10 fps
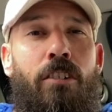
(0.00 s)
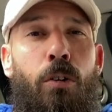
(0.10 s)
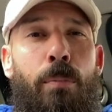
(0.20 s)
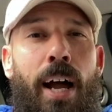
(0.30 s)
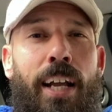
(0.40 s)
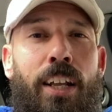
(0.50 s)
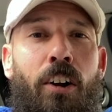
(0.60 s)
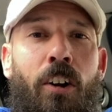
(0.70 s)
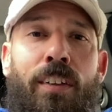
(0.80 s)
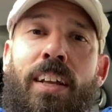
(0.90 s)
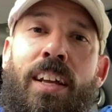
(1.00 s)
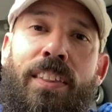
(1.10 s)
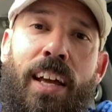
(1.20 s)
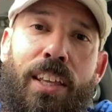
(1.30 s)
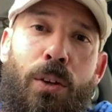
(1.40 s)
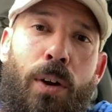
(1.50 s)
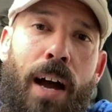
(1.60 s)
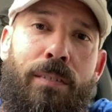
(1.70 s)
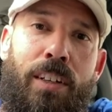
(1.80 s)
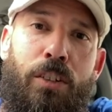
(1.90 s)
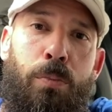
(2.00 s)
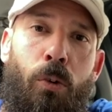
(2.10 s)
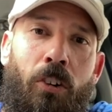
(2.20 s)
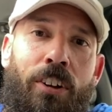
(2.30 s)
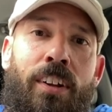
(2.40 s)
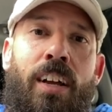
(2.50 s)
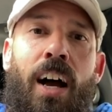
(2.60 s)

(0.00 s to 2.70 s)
own backyard that you haven't explored.